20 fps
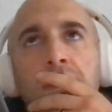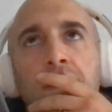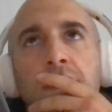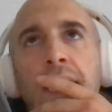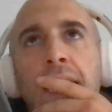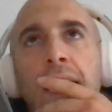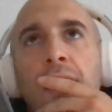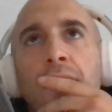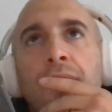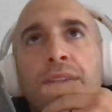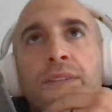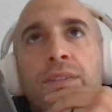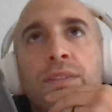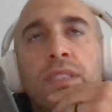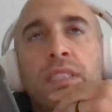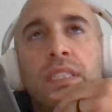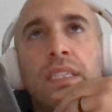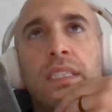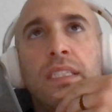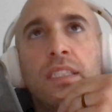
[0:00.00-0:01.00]
How do you
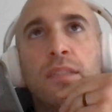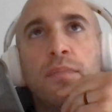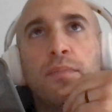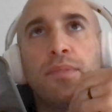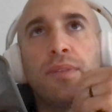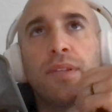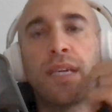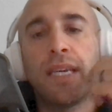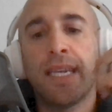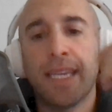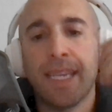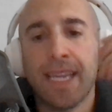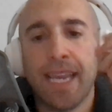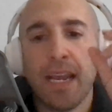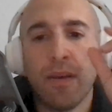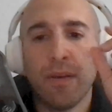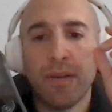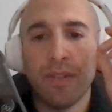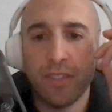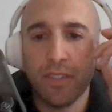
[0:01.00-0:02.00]
see this playing
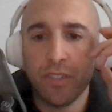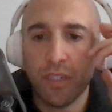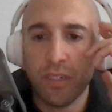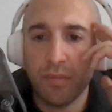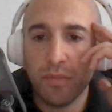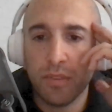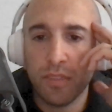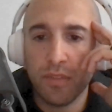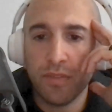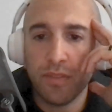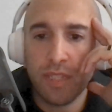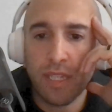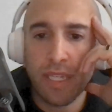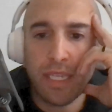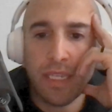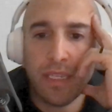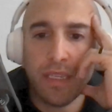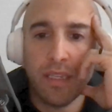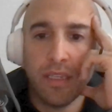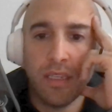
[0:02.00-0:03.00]
out in terms of
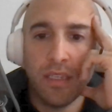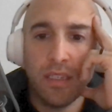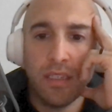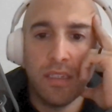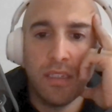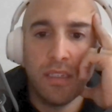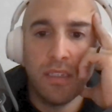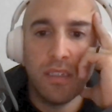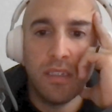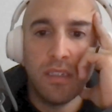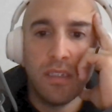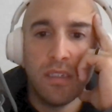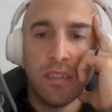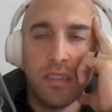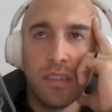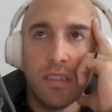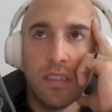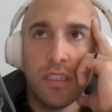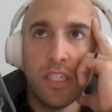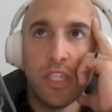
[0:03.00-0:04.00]
like
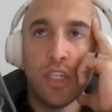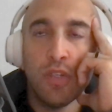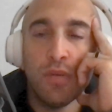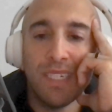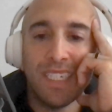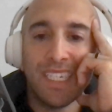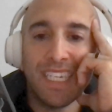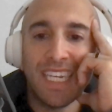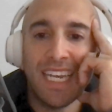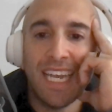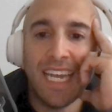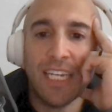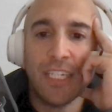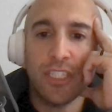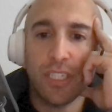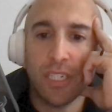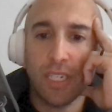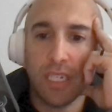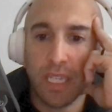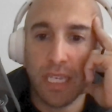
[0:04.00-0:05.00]
human
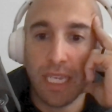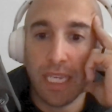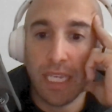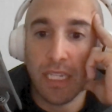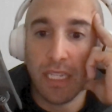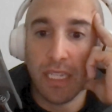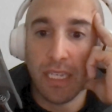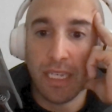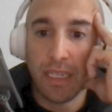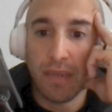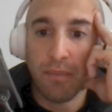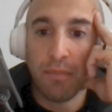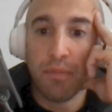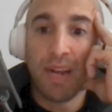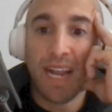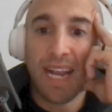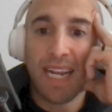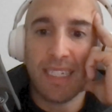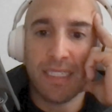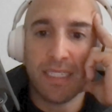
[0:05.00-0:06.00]
connection? Like
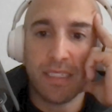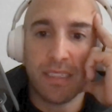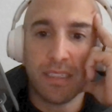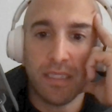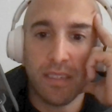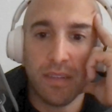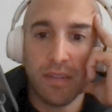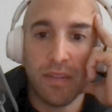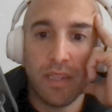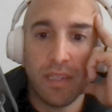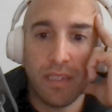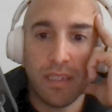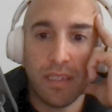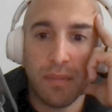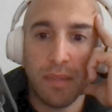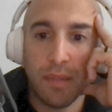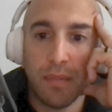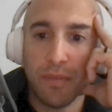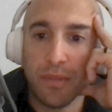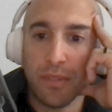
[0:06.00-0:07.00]
practically, you think
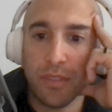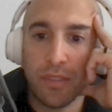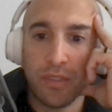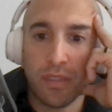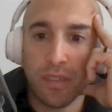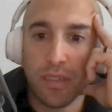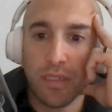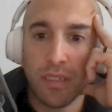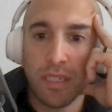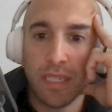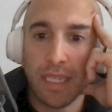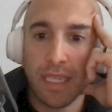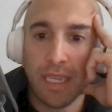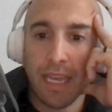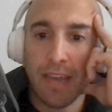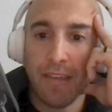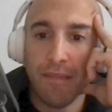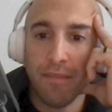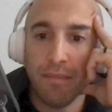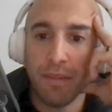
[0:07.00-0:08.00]
like people just are going to
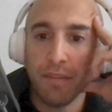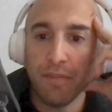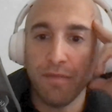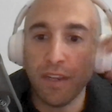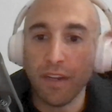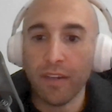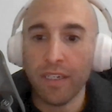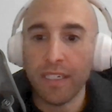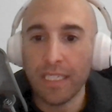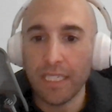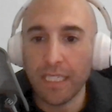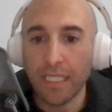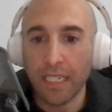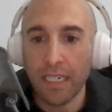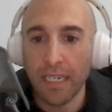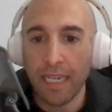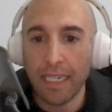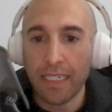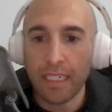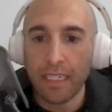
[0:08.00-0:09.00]
like be very
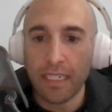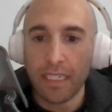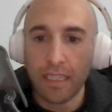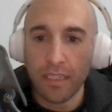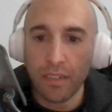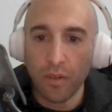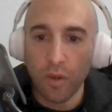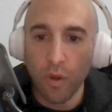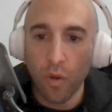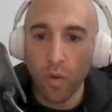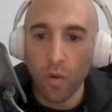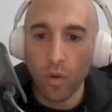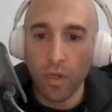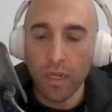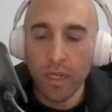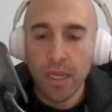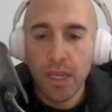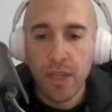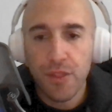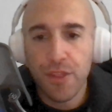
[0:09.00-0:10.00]
disconnected in their
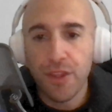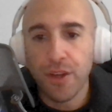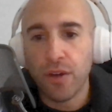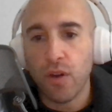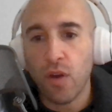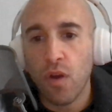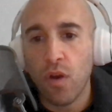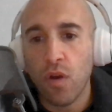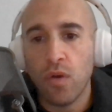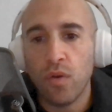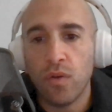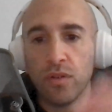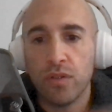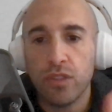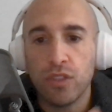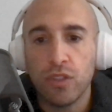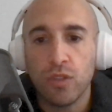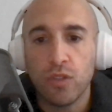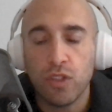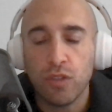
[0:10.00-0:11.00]

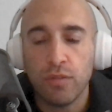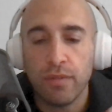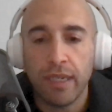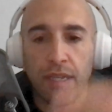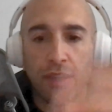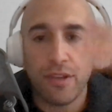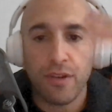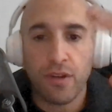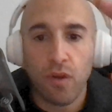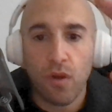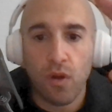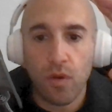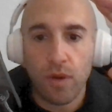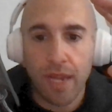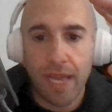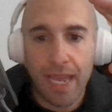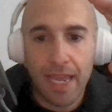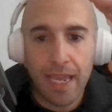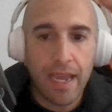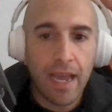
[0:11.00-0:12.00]
own social media, their
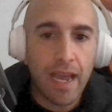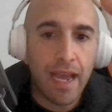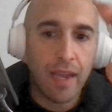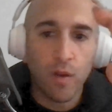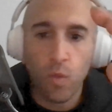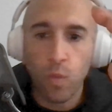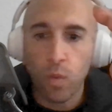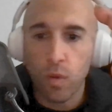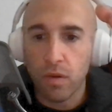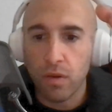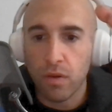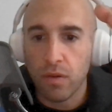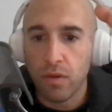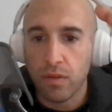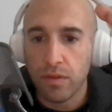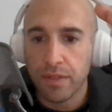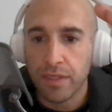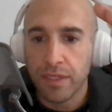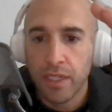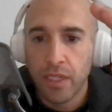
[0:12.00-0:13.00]
own AI
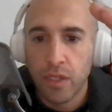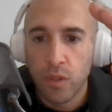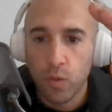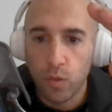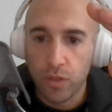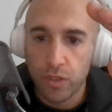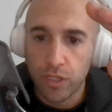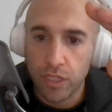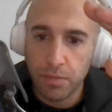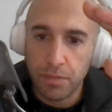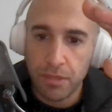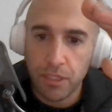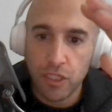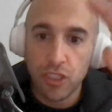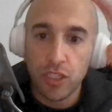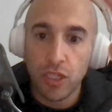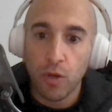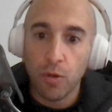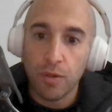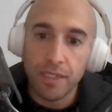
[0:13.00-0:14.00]
world will just be
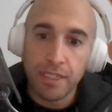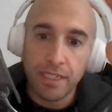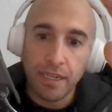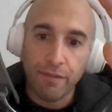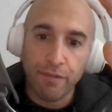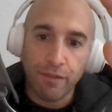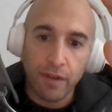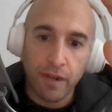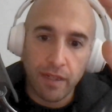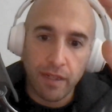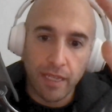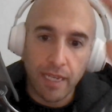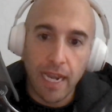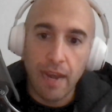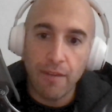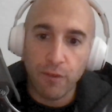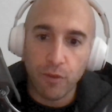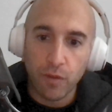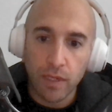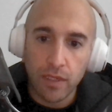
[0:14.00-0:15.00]
so different than
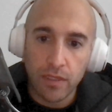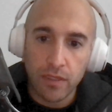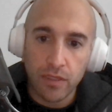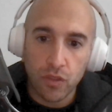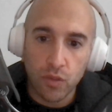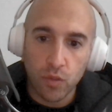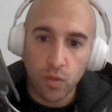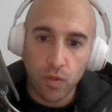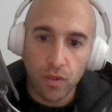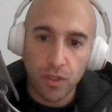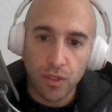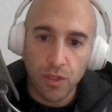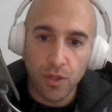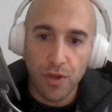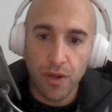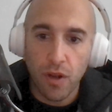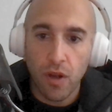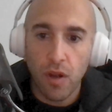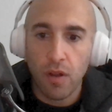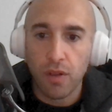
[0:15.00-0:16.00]
everyone else's world. So
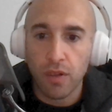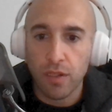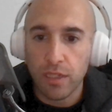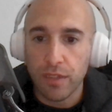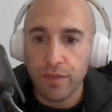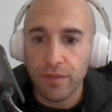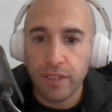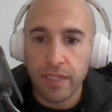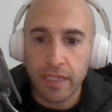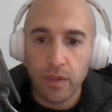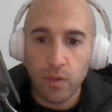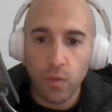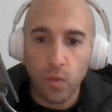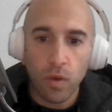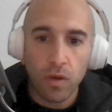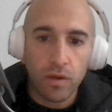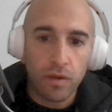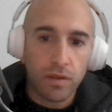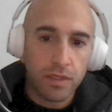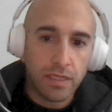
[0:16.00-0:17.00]
they're all living in
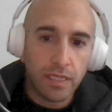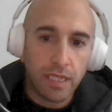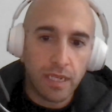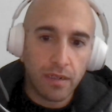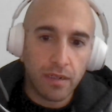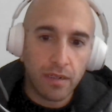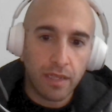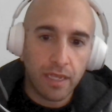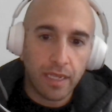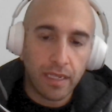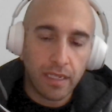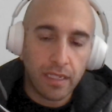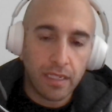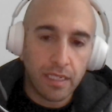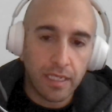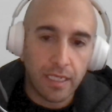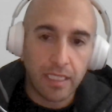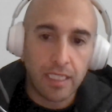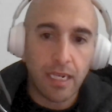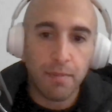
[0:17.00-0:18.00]
worlds that are
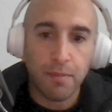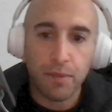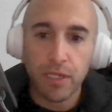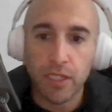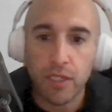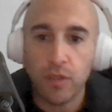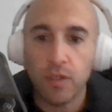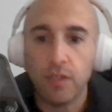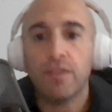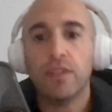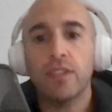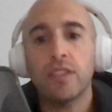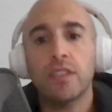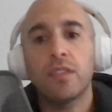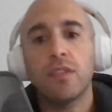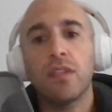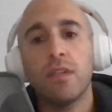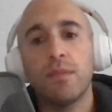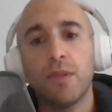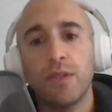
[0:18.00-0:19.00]
like separate
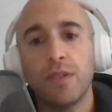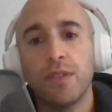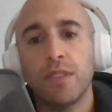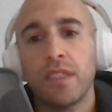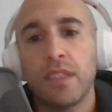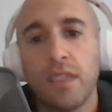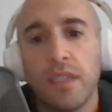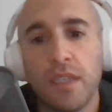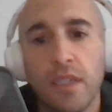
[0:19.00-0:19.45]
universes almost.